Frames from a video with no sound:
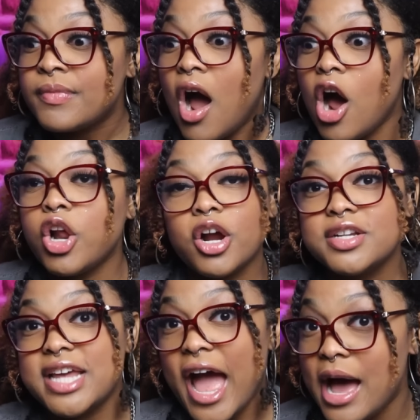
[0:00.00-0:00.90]
on her
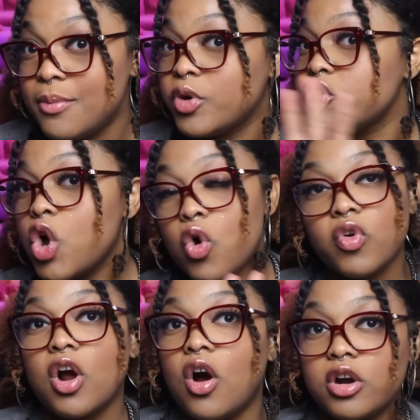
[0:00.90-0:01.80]
tab with no
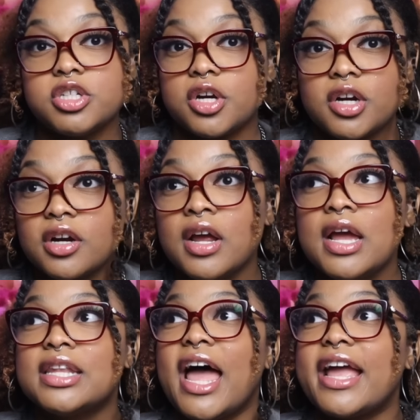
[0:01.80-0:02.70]
regard to her.
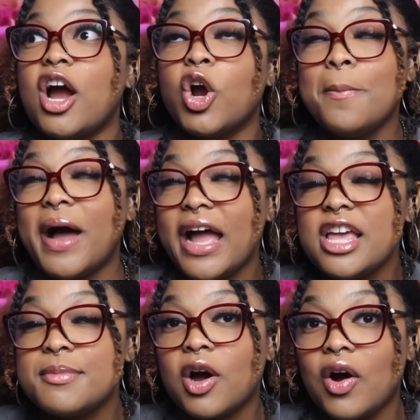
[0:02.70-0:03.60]
Like, her buying
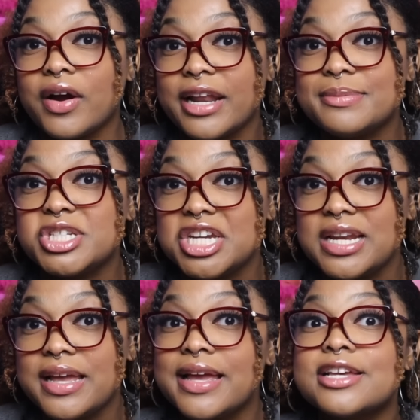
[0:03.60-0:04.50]
him a car and him
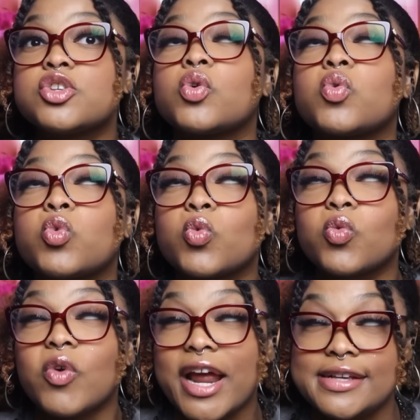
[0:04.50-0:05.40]
cheating is
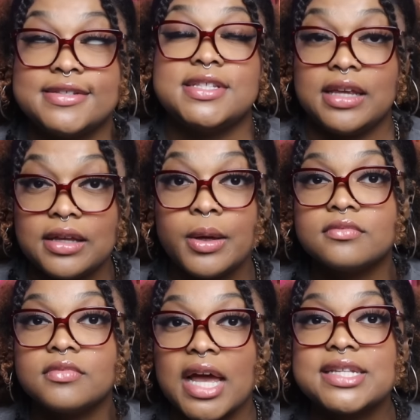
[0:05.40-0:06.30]
crazy.
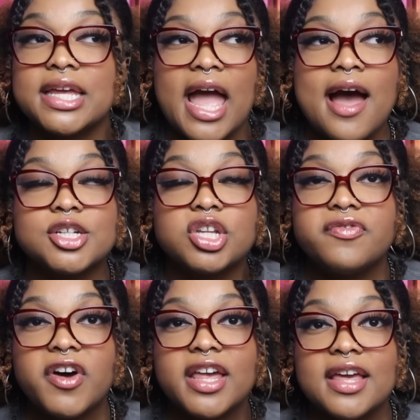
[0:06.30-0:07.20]
That's like actually
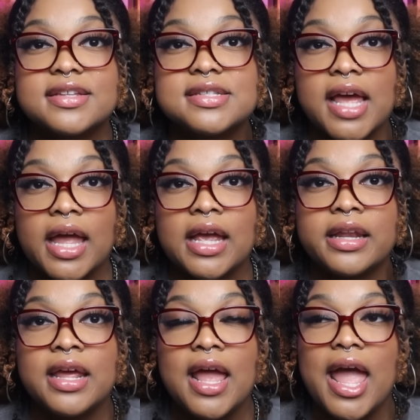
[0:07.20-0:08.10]
fucking
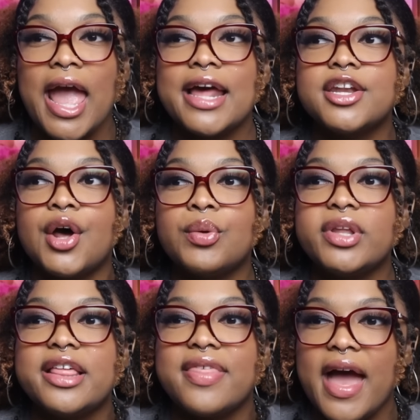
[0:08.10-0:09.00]
insane. And not
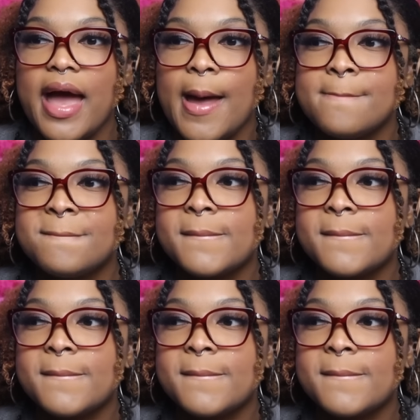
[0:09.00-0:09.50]
only that,